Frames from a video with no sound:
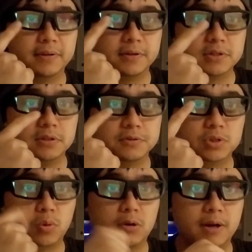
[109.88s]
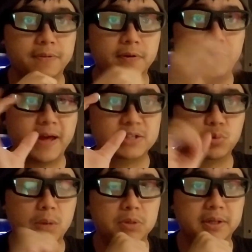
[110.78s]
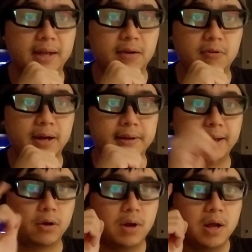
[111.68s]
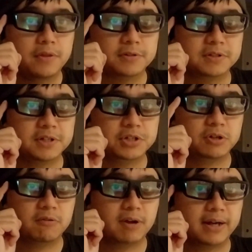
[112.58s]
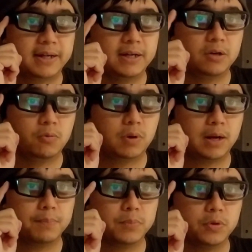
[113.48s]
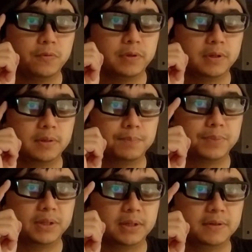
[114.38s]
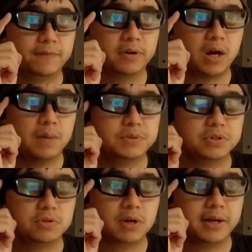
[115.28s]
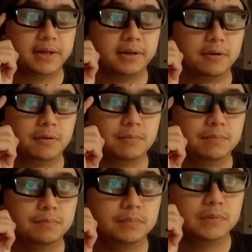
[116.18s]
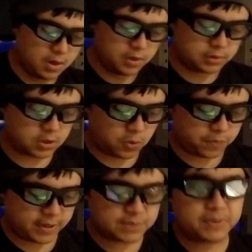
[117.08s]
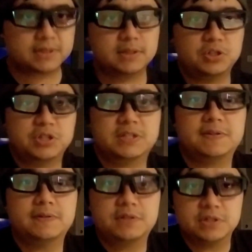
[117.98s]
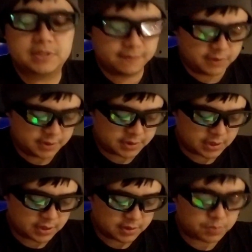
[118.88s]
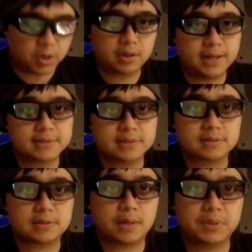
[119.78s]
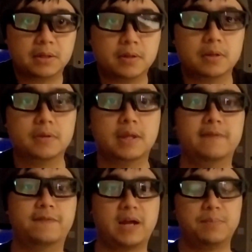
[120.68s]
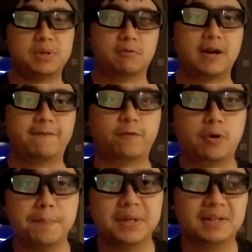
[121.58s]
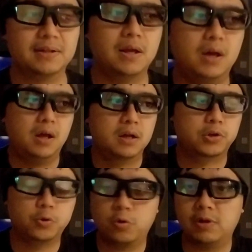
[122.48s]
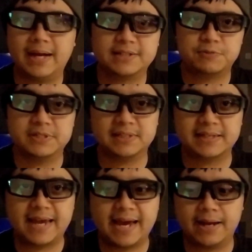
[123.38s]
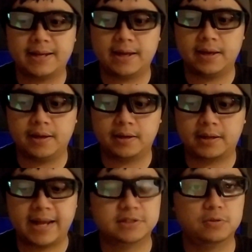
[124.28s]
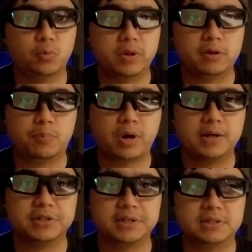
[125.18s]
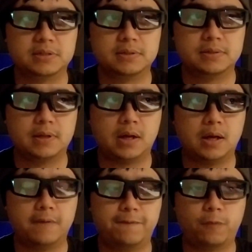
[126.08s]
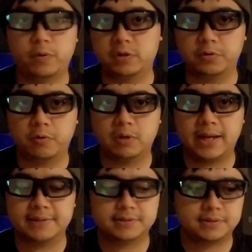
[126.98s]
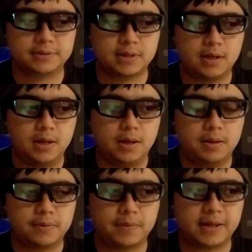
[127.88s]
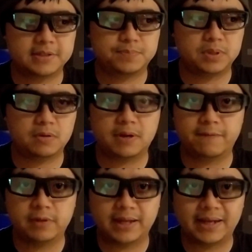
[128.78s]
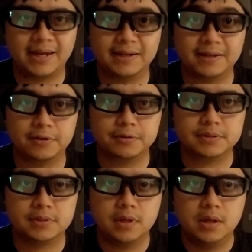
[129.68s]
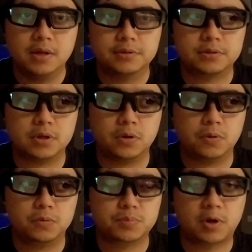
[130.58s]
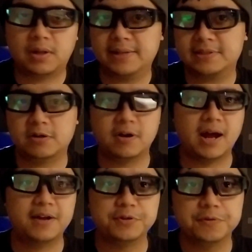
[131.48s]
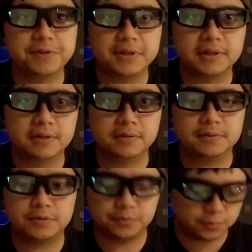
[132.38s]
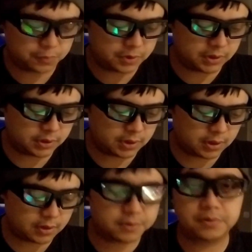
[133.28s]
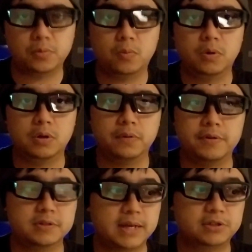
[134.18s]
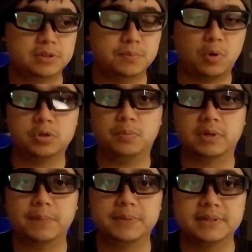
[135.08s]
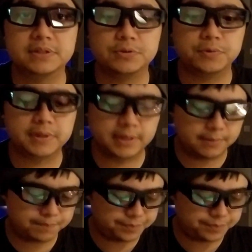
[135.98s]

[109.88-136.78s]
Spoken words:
there's a little square right there. That's what I'm looking at right now. There's a touchscreen right here where I'm moving and picking different options right here. So that's basically just of these smart glasses. I mean, they've kind of been around for a minute. Google Glass recently had canceled one of their projects for the Google Glass that's been around for like 8 years. So smart glasses are not a new thing to the world. There's actually multiple companies doing them.